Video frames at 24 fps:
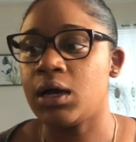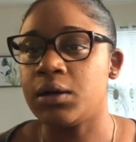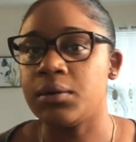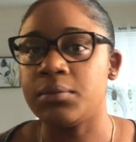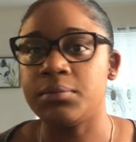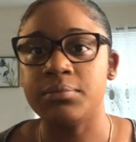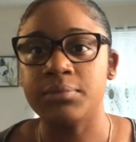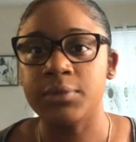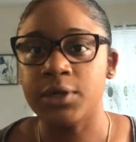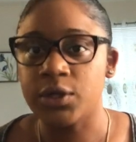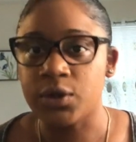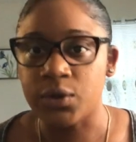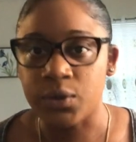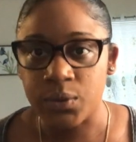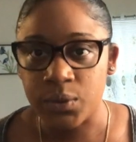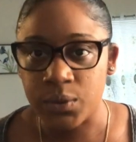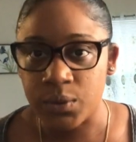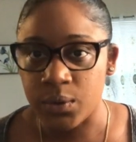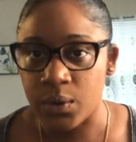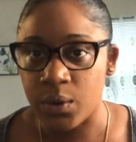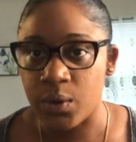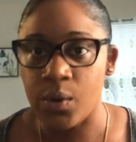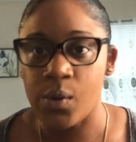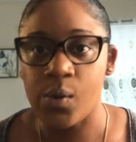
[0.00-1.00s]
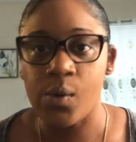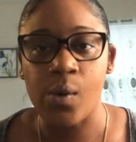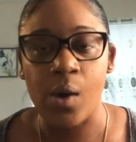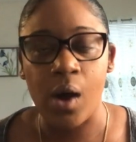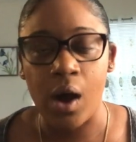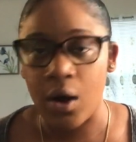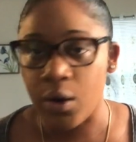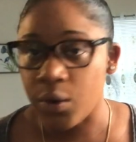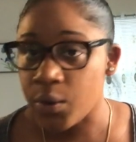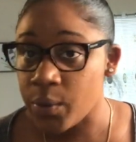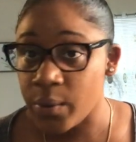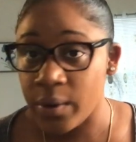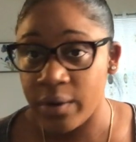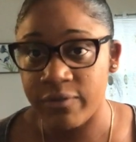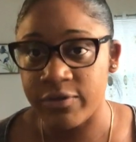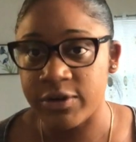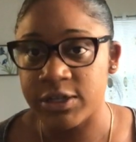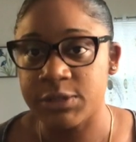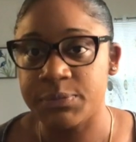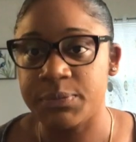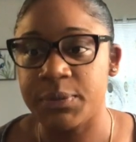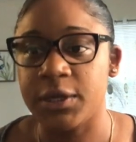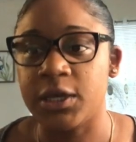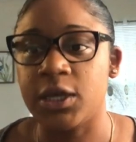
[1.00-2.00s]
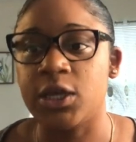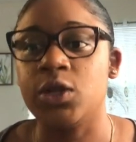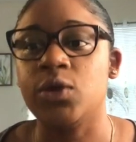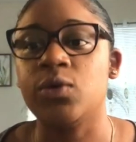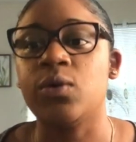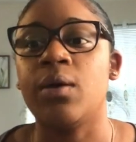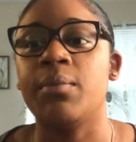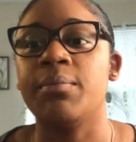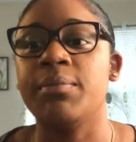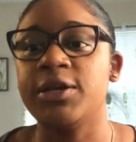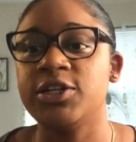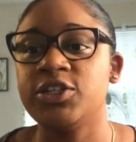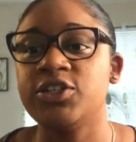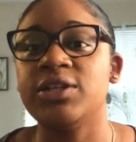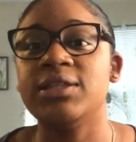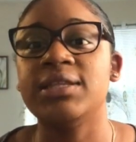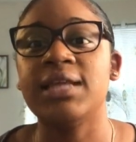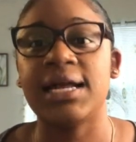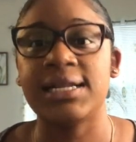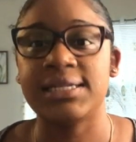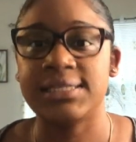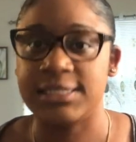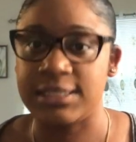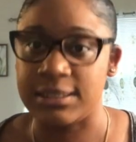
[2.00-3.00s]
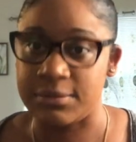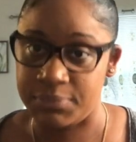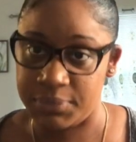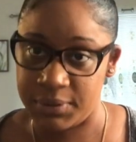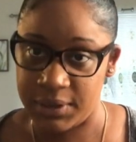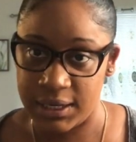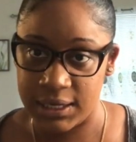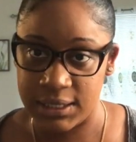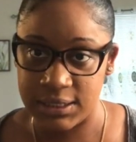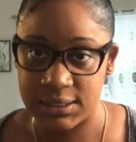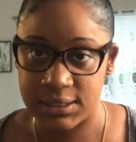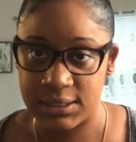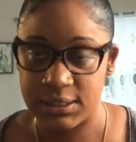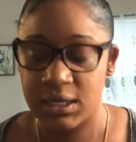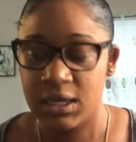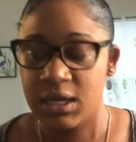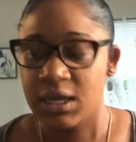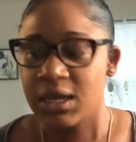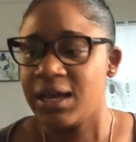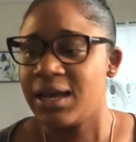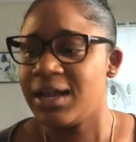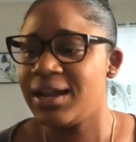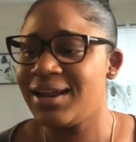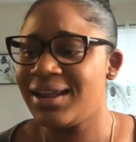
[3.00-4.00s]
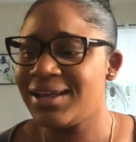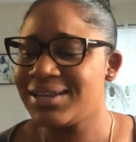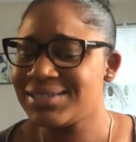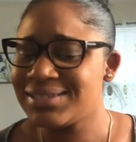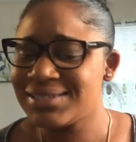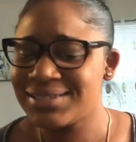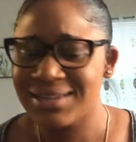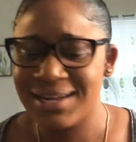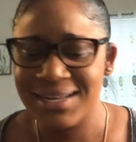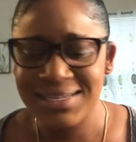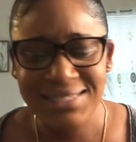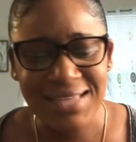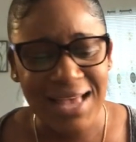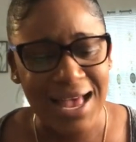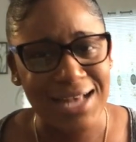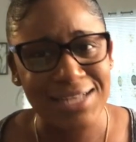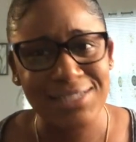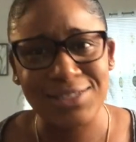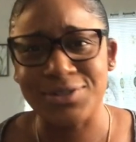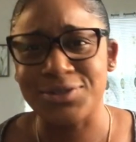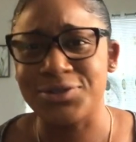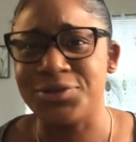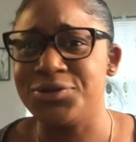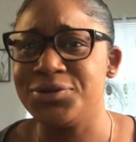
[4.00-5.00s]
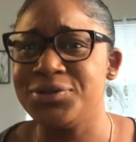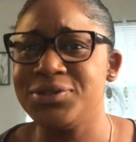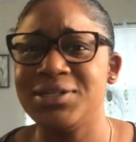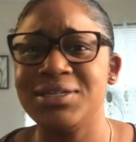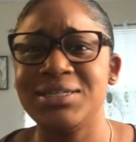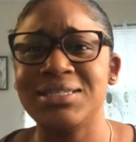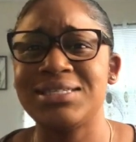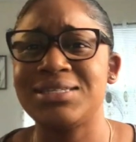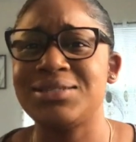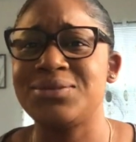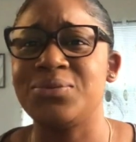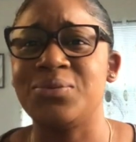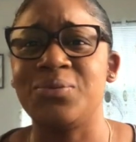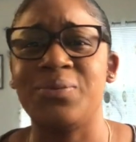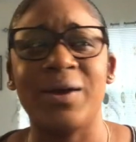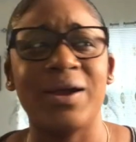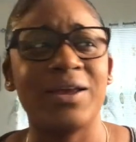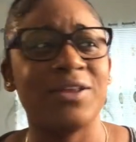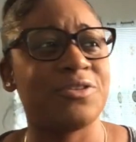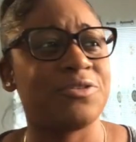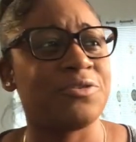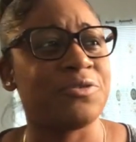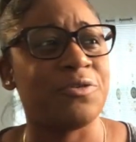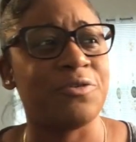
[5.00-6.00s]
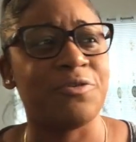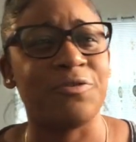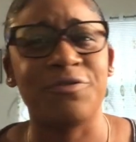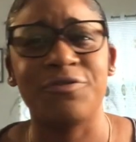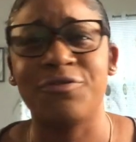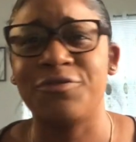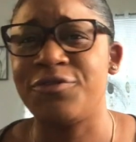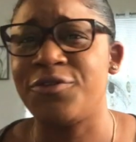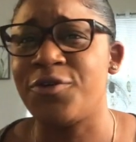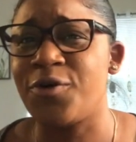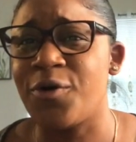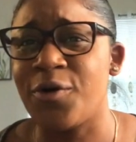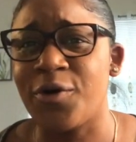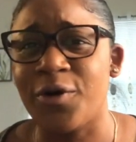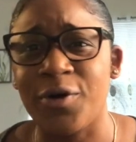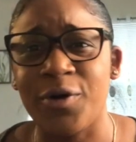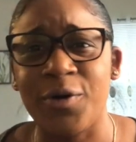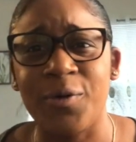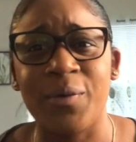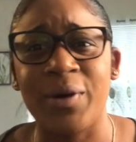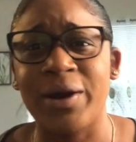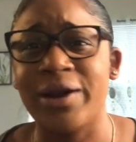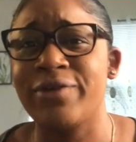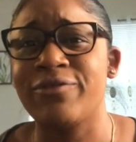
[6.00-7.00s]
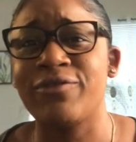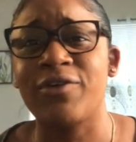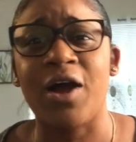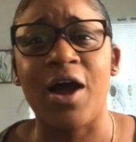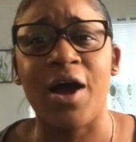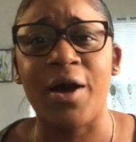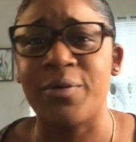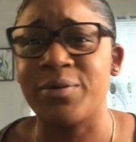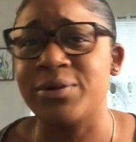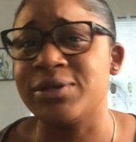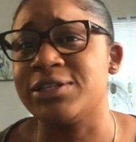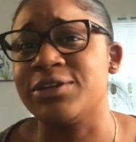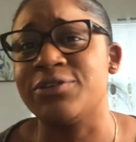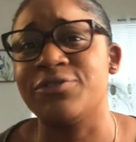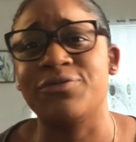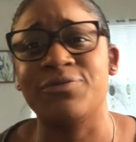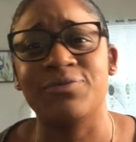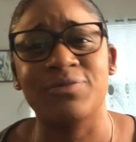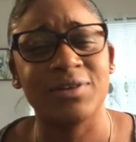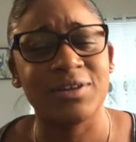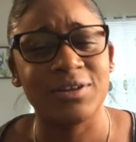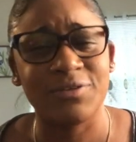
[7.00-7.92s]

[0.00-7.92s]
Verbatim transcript: um you know who, or whoever is picking you up make sure that's in place let's let's hustle you just went through four whatever hours of